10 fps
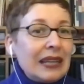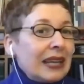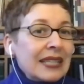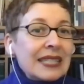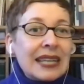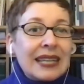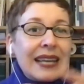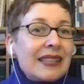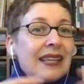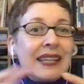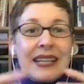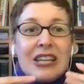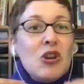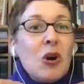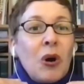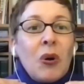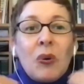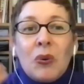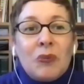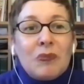like I said, I think
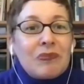no